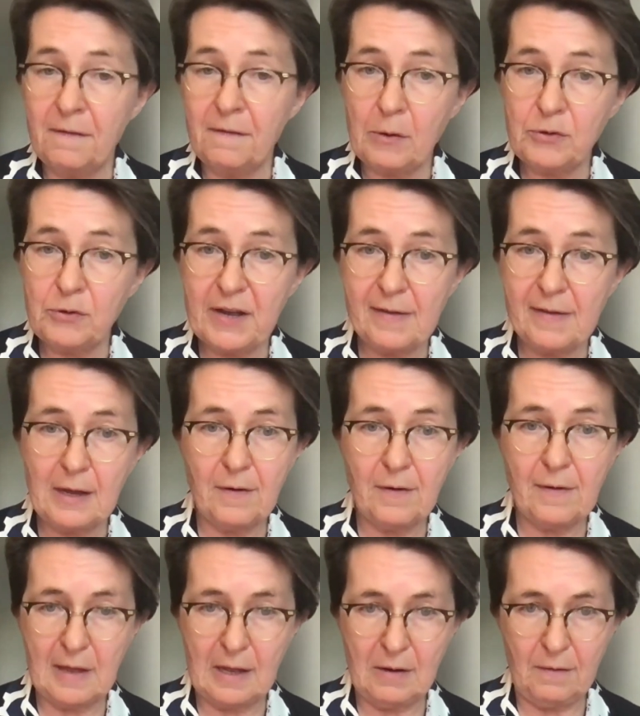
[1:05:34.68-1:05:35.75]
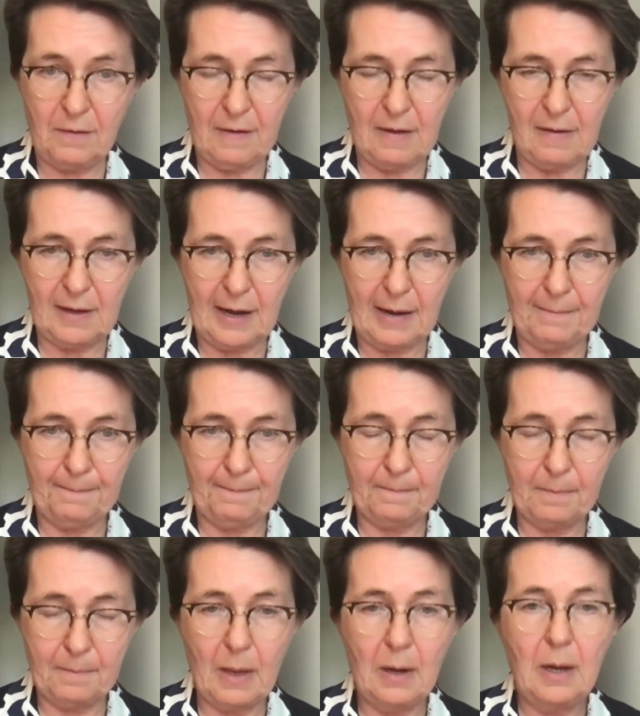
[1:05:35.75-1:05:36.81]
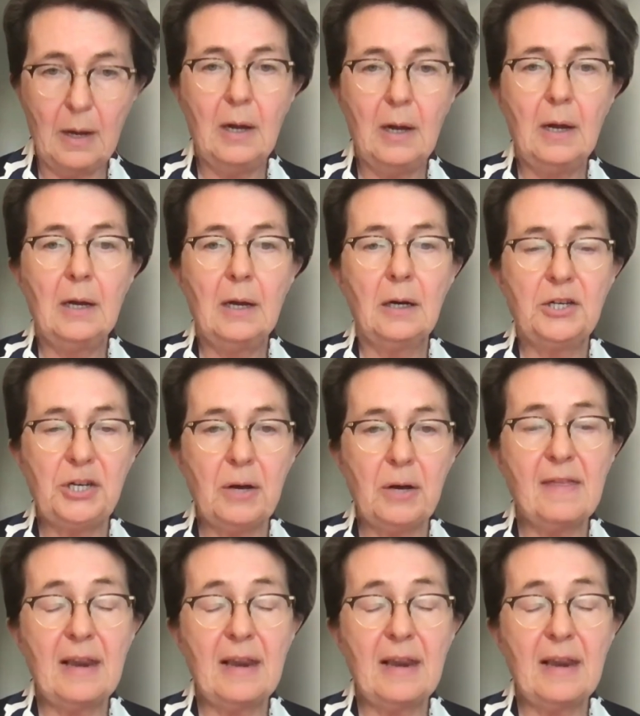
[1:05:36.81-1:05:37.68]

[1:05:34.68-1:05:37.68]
pious tradition of the Polish Church.